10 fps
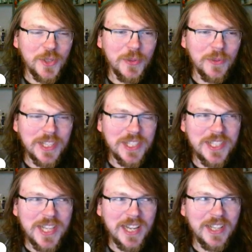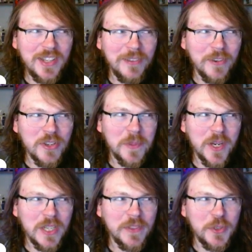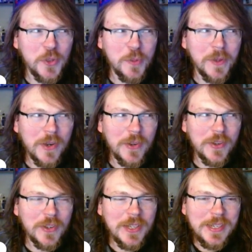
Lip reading: two. This is technically the first part of a two-parter.